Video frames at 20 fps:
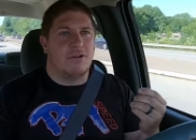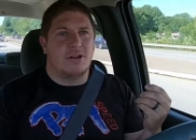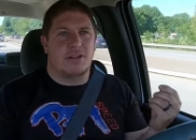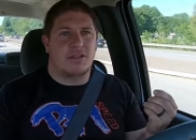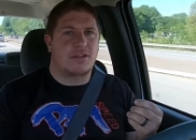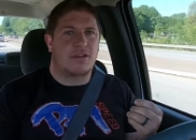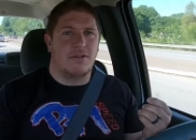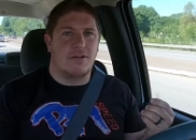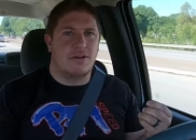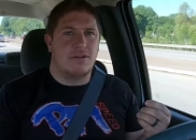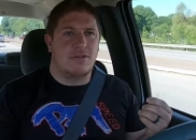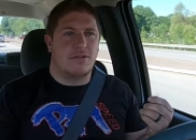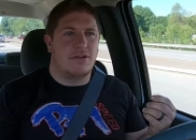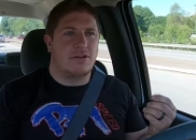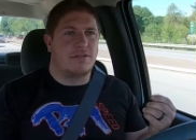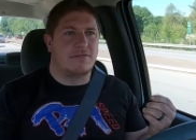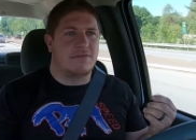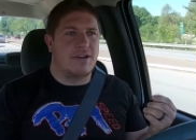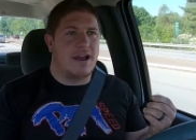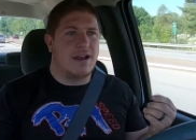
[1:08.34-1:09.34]
what's going
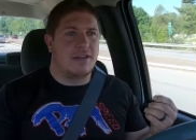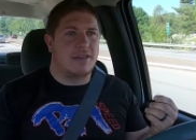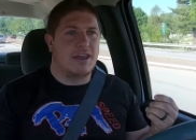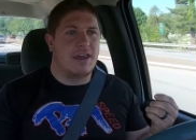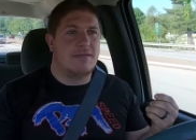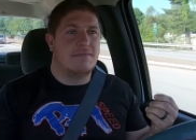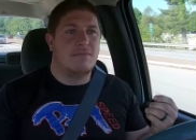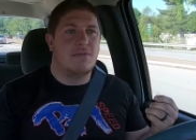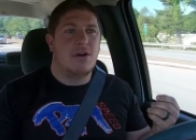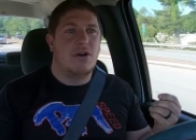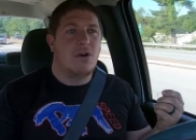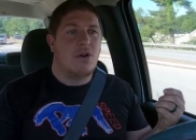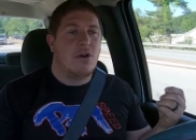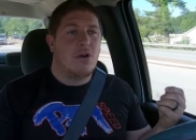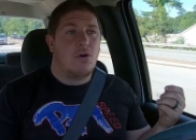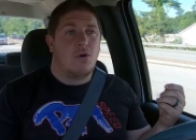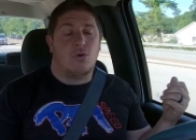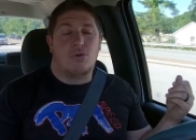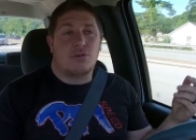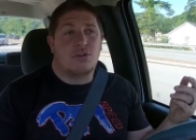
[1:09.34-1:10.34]
on around
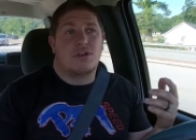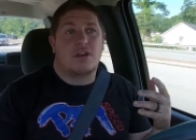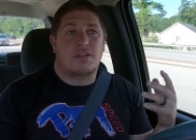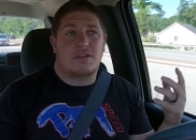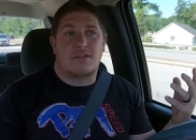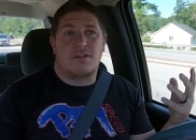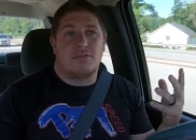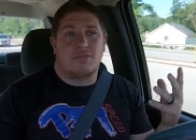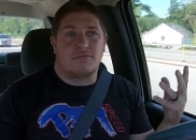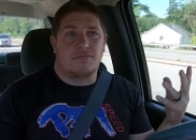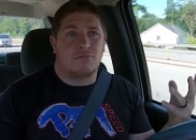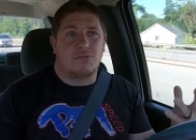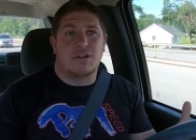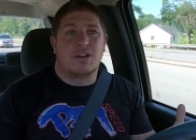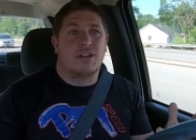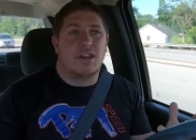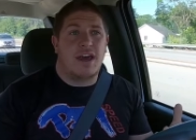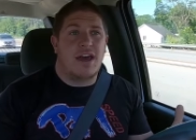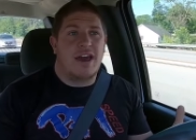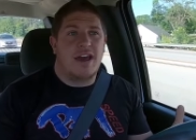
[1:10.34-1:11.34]
them or just don't
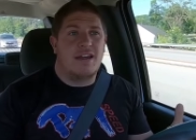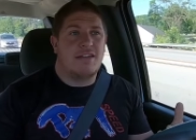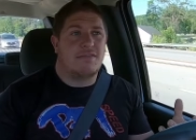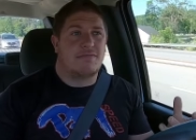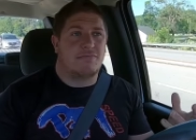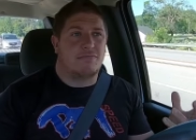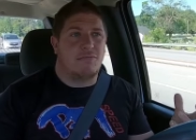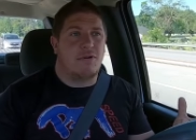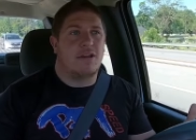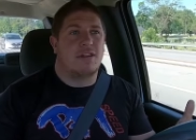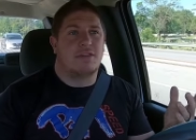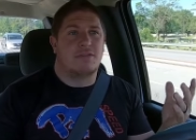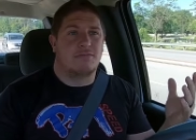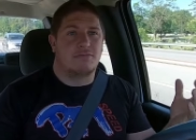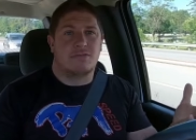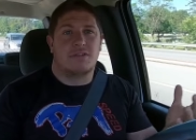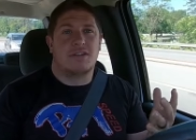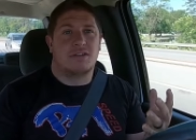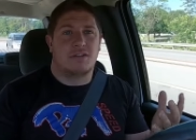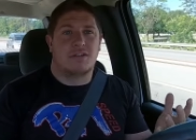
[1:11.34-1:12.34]
realize what the
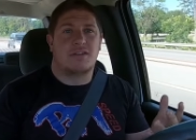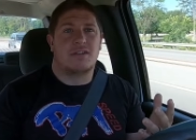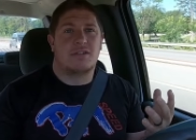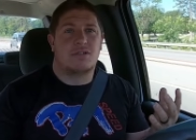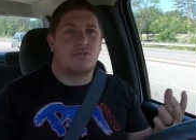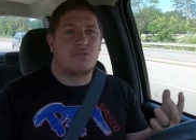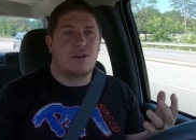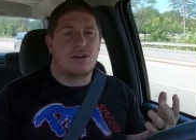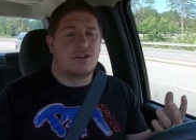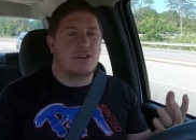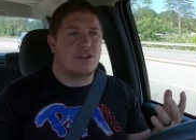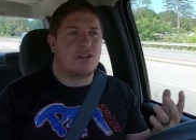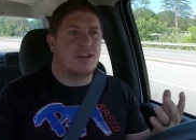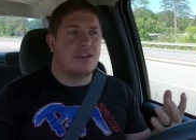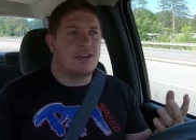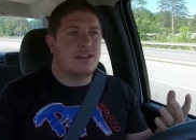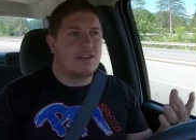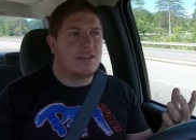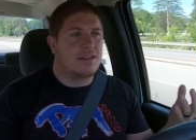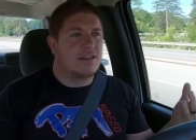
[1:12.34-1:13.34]
real situation
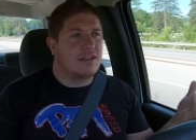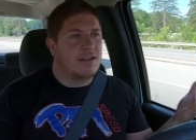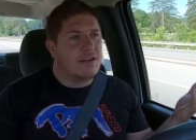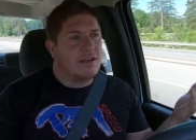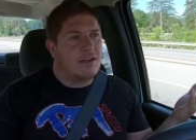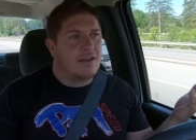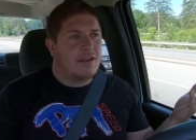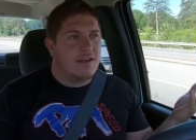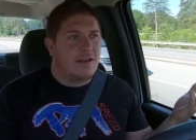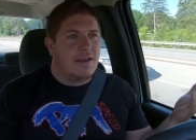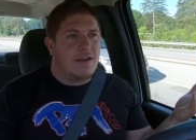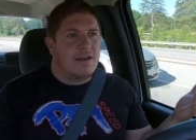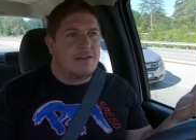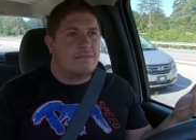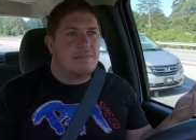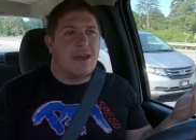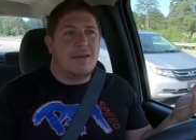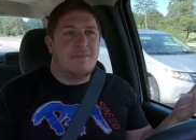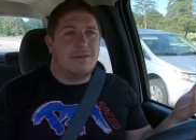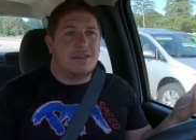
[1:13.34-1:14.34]
is.
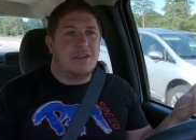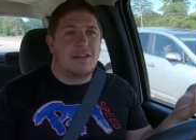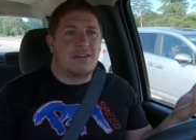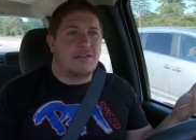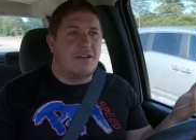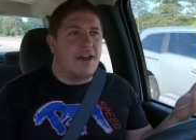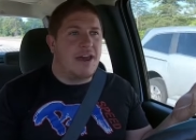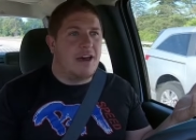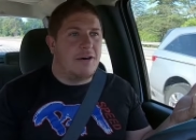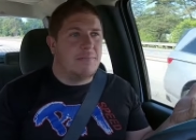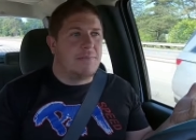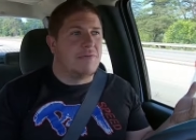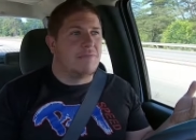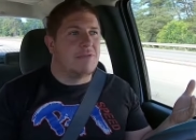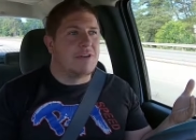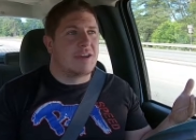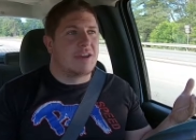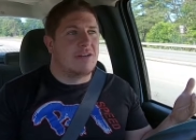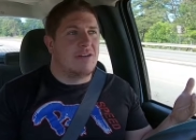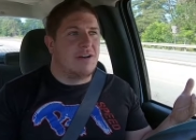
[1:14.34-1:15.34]
Maybe this will help and
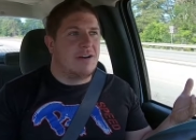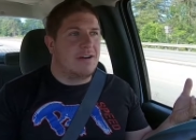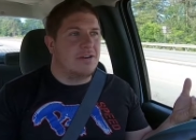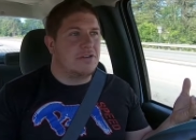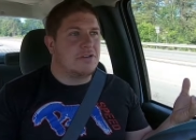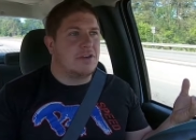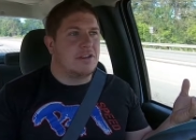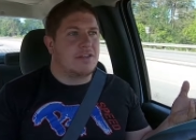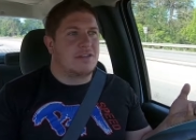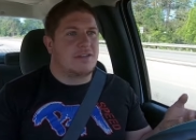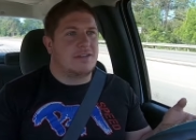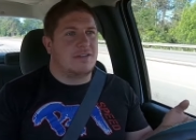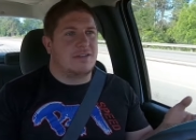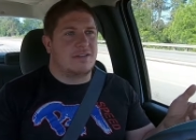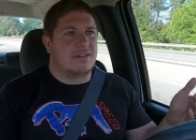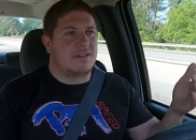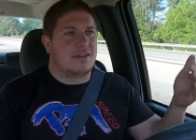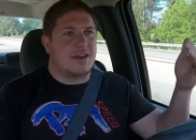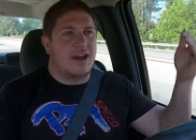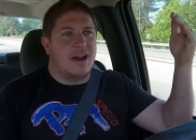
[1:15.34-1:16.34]
we can all just
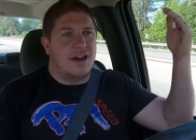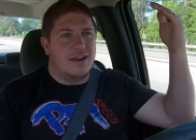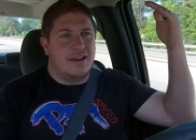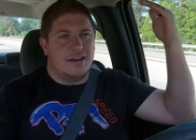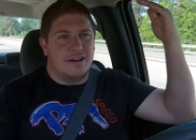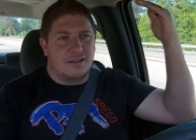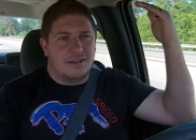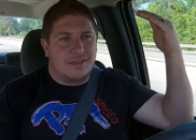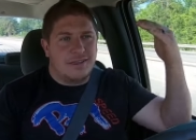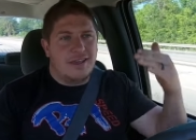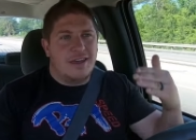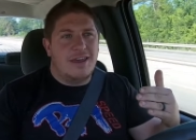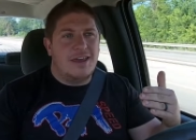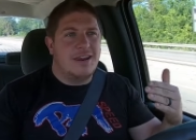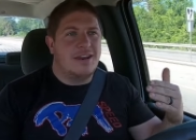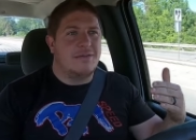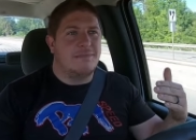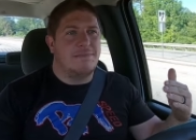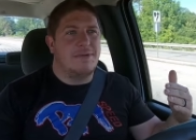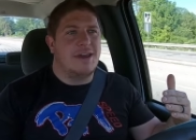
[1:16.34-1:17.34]
cut a
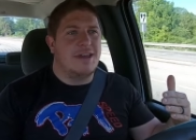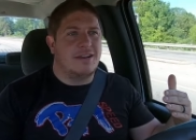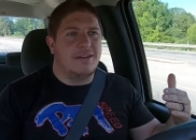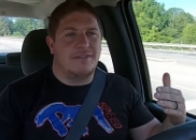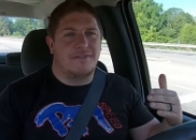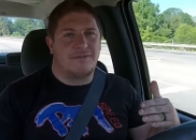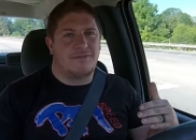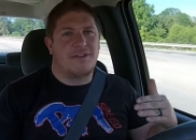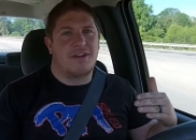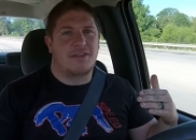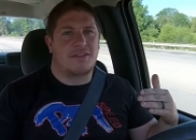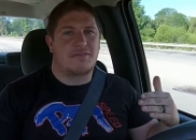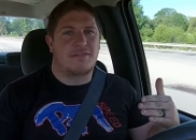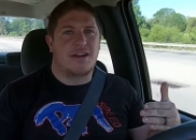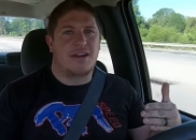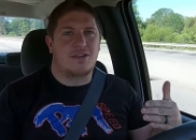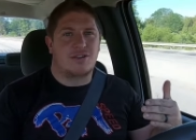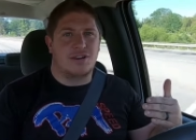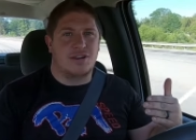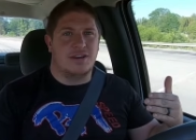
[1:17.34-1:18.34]
little bit of
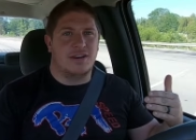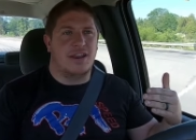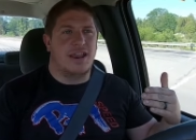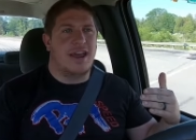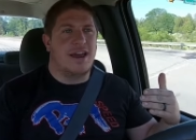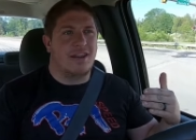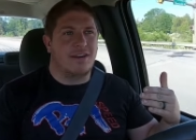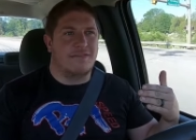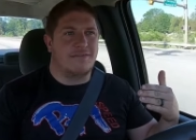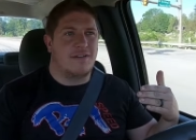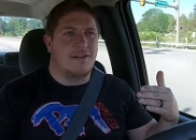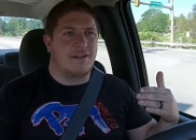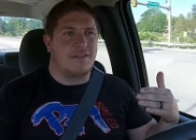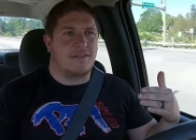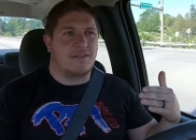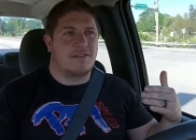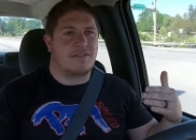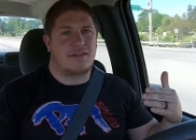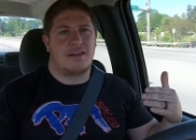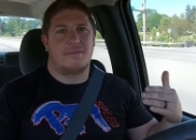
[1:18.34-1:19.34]
frustration out of our
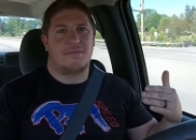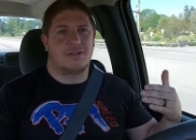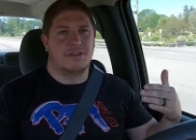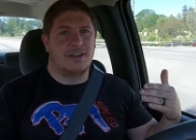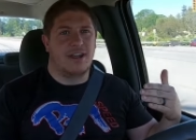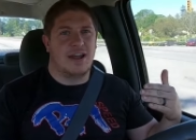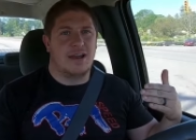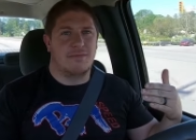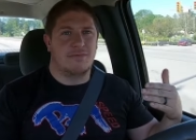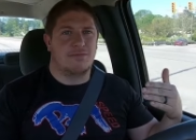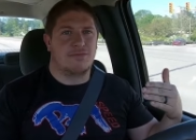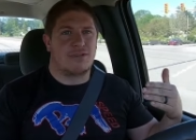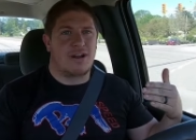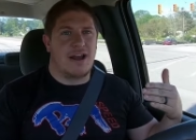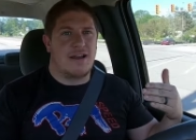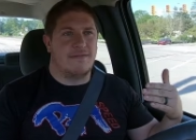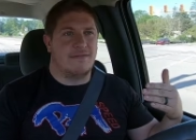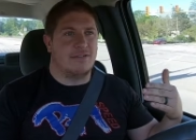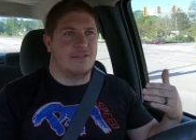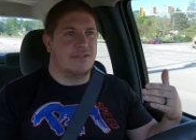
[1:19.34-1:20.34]
summertime
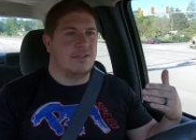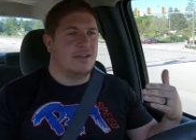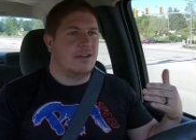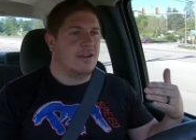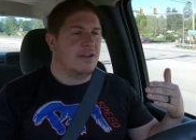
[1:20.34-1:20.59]
travel.